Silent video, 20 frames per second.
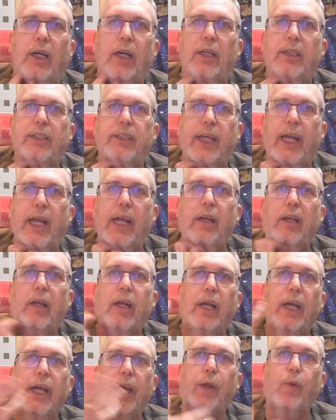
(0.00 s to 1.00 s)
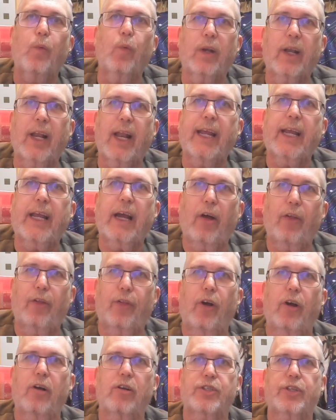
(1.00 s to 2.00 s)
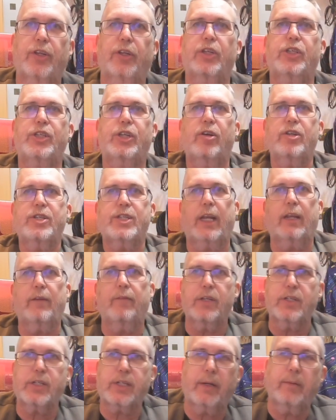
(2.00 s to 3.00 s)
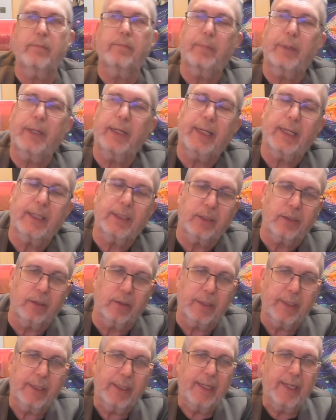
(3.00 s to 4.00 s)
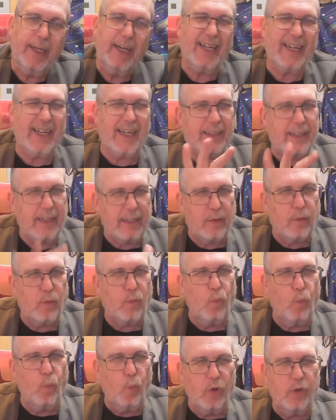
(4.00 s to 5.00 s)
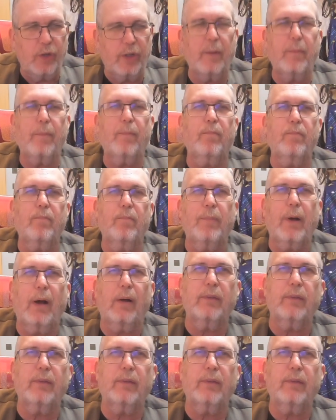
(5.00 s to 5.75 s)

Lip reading: saying he would like our thoughts on the Jerry Sadowitz being cancelled, and I did wonder about